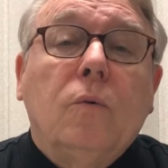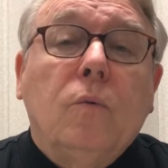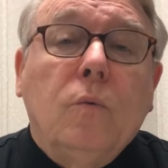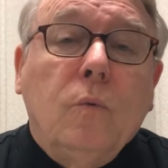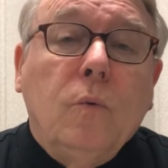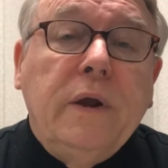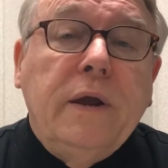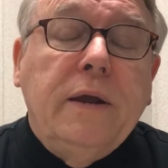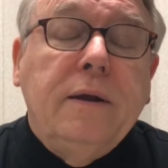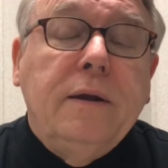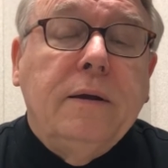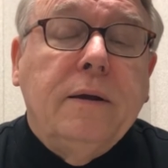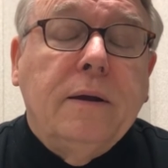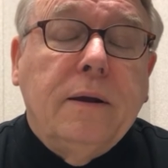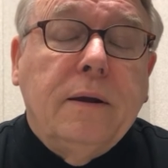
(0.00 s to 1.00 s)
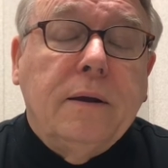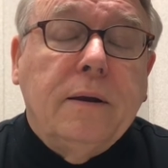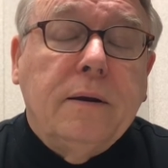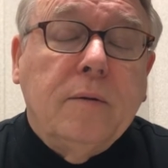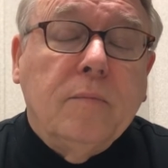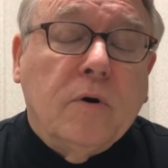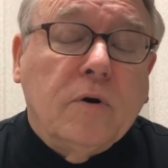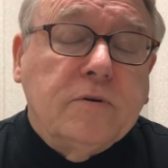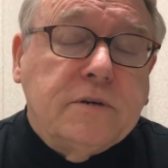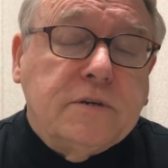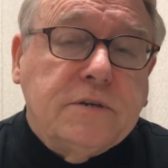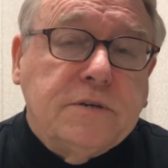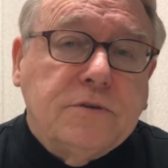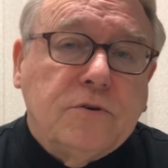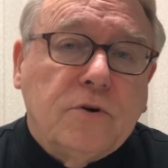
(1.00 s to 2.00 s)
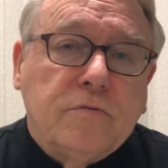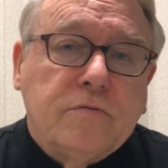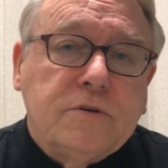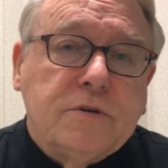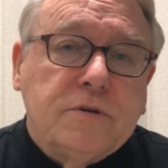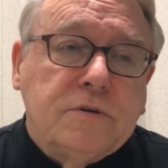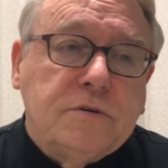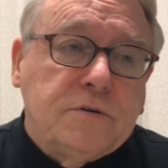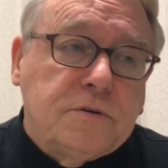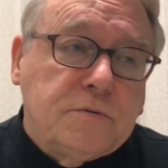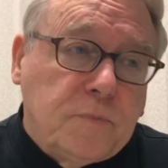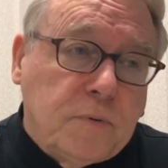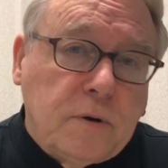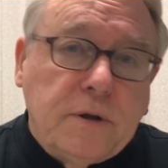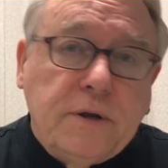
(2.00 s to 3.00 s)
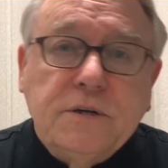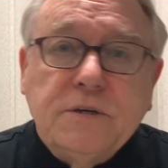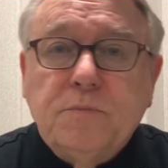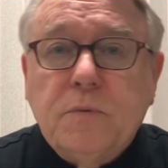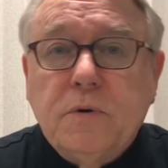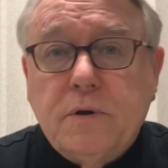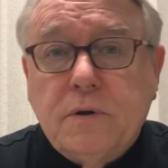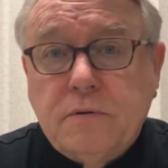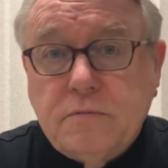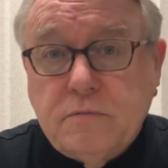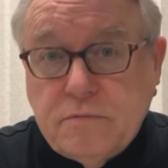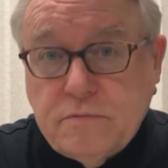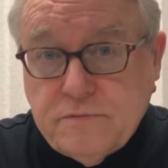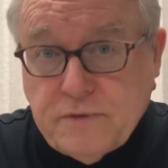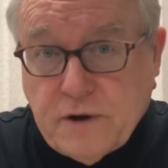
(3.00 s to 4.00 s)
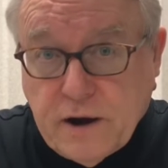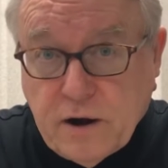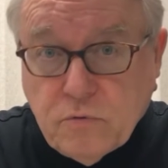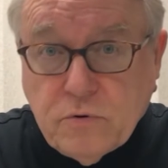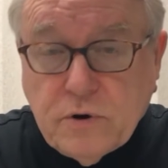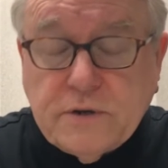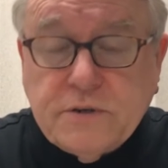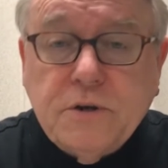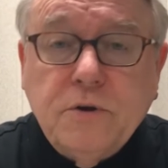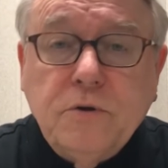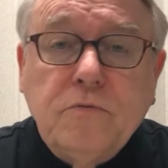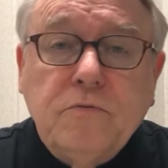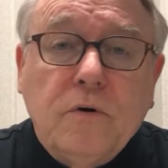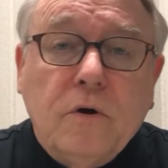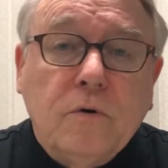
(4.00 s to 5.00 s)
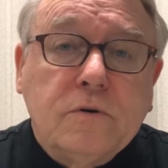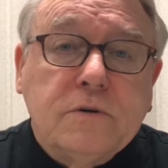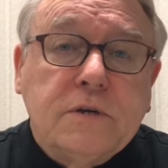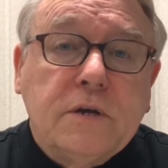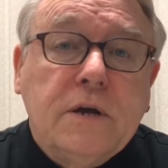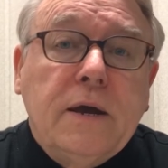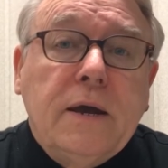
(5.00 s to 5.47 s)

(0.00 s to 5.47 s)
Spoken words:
we in emergency services, policemen, fire rescue folks,